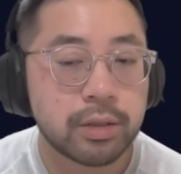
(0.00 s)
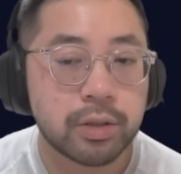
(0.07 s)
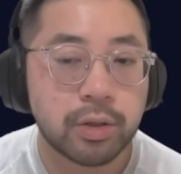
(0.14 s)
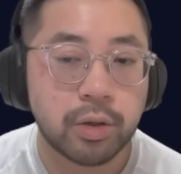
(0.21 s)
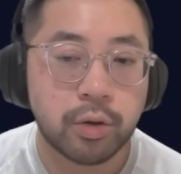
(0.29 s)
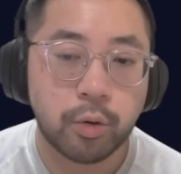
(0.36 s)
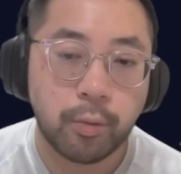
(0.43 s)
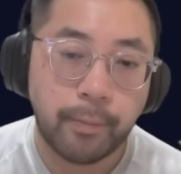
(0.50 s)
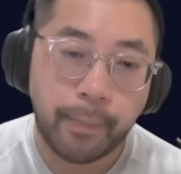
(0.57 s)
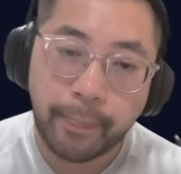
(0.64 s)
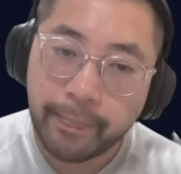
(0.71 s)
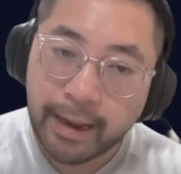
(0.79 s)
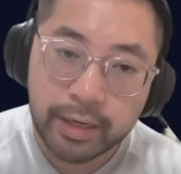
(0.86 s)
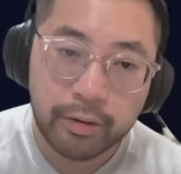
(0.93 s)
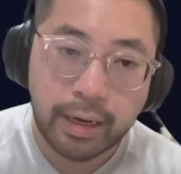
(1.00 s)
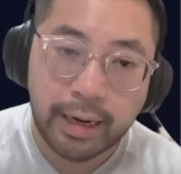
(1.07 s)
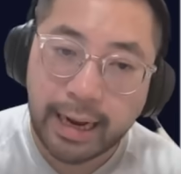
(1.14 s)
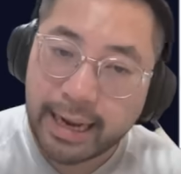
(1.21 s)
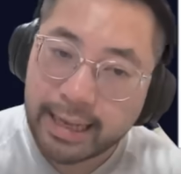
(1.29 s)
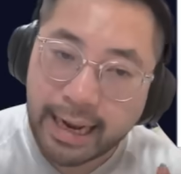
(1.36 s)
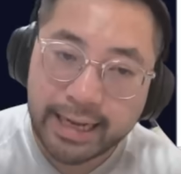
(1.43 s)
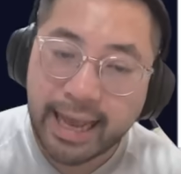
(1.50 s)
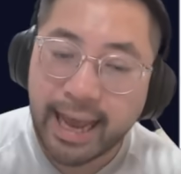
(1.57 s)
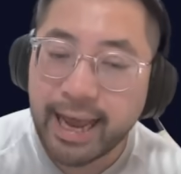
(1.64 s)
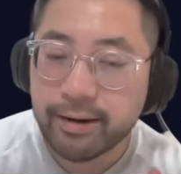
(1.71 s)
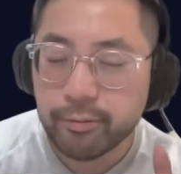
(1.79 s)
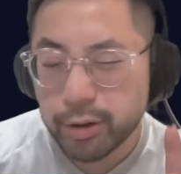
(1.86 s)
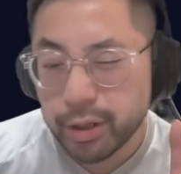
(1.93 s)
So I
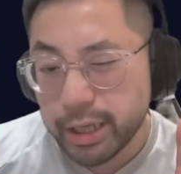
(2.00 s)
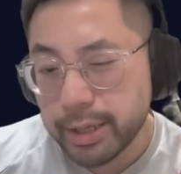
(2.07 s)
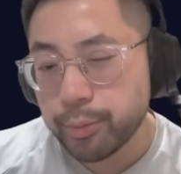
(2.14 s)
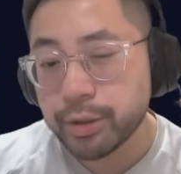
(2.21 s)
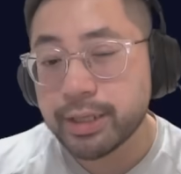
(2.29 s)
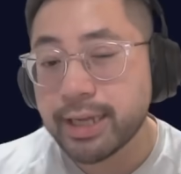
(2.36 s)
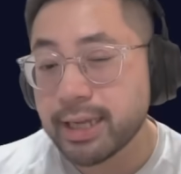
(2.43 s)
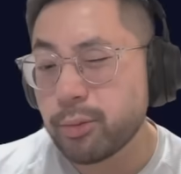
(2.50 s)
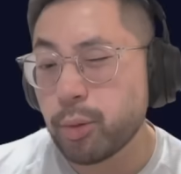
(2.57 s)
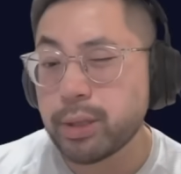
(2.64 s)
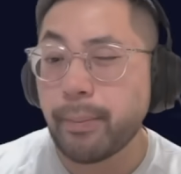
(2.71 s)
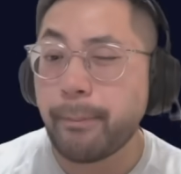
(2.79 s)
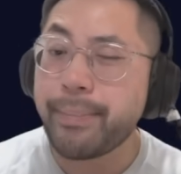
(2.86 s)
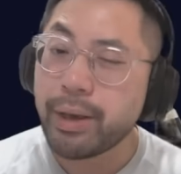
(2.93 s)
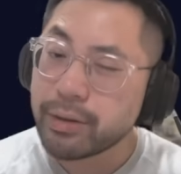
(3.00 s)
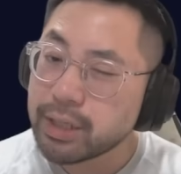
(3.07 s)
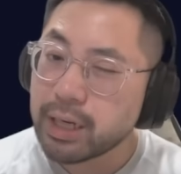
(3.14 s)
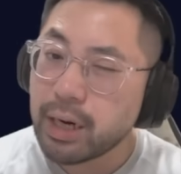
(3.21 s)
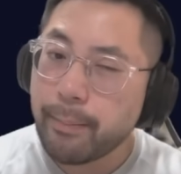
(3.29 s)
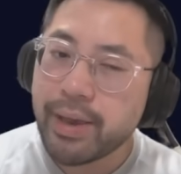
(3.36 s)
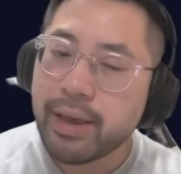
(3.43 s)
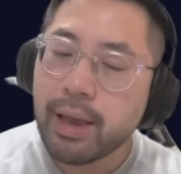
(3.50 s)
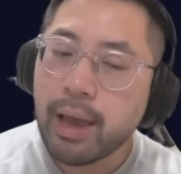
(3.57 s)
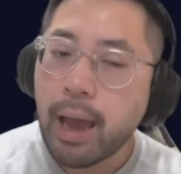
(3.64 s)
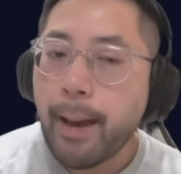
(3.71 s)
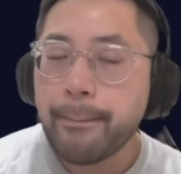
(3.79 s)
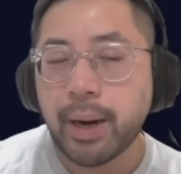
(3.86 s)
can't really predict what the build's gonna be,